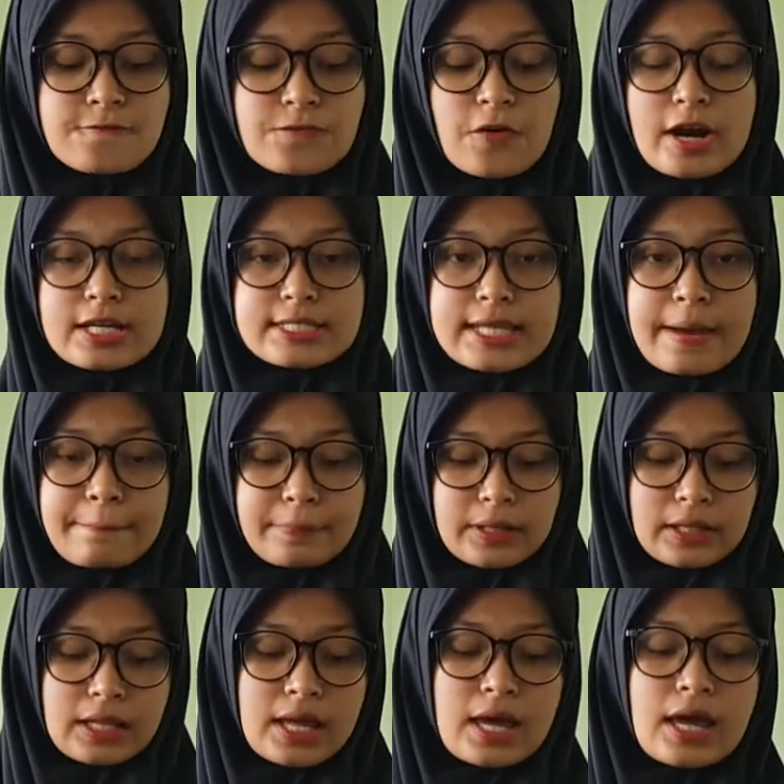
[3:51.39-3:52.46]
For
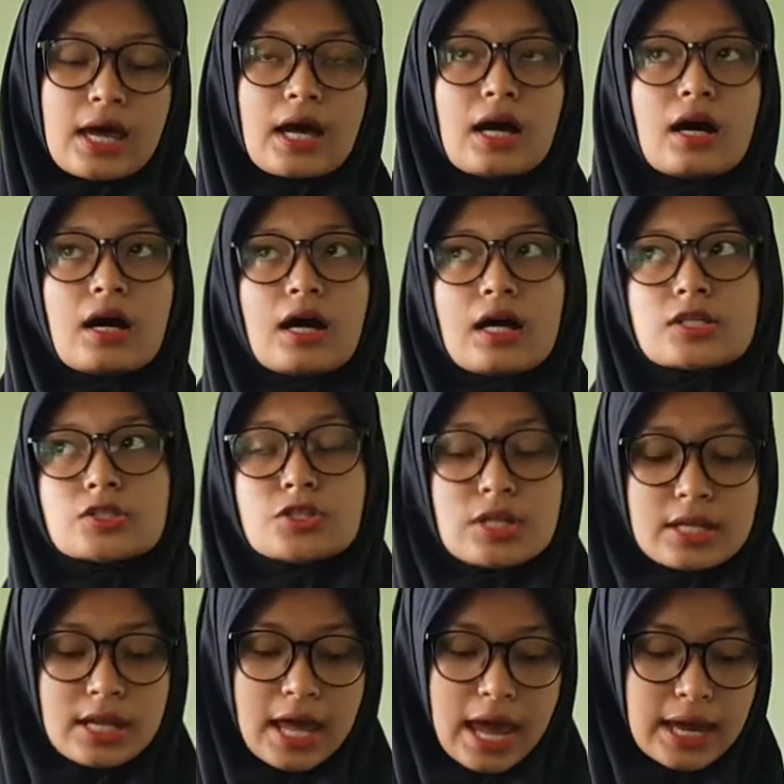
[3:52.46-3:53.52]
example,
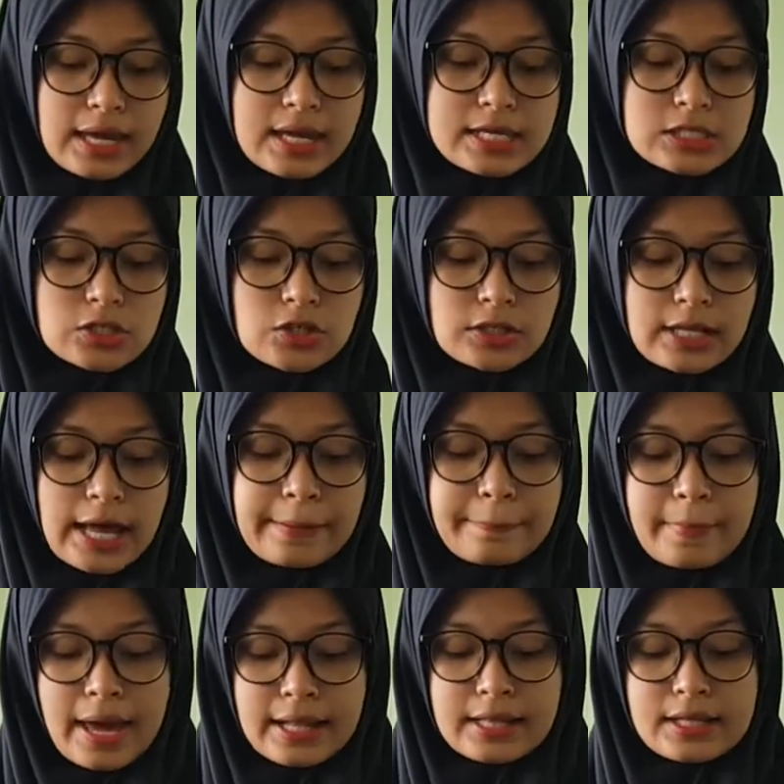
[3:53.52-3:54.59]
student A is good at
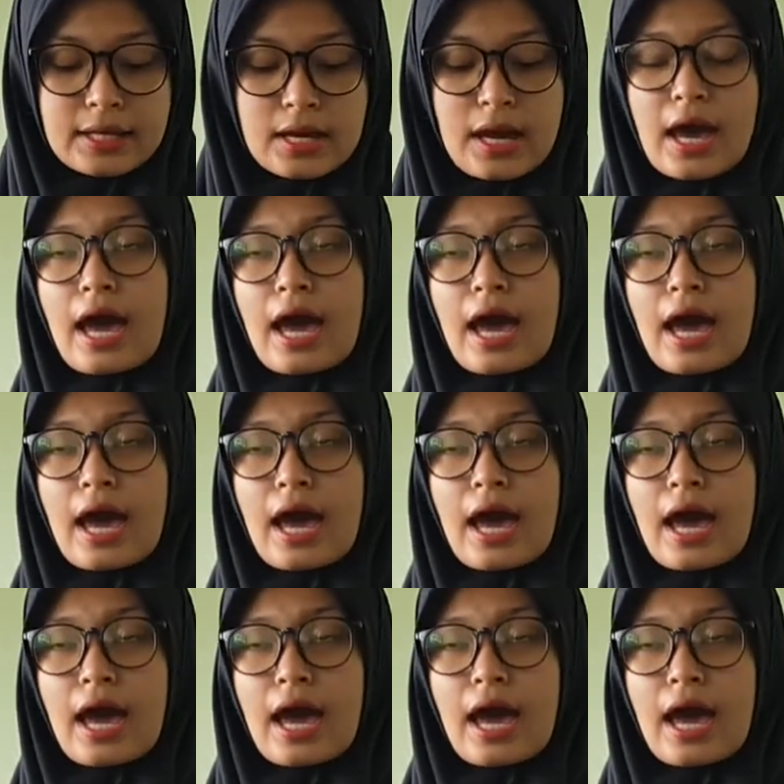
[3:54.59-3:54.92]
math